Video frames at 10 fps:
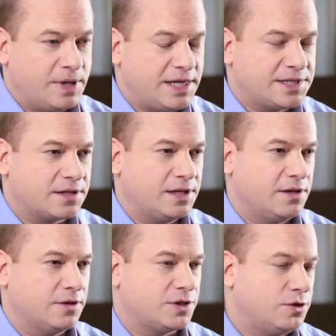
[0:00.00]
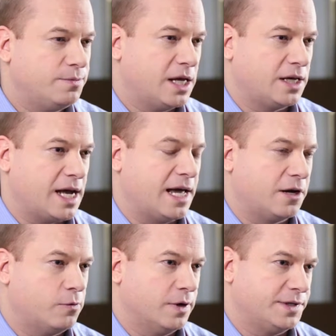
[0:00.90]
Basically, there's two main
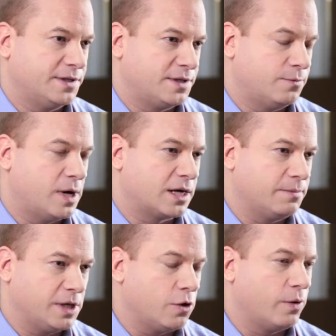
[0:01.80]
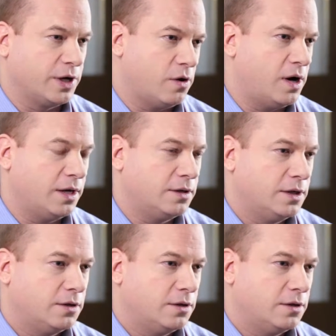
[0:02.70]
categories as to what can be going on.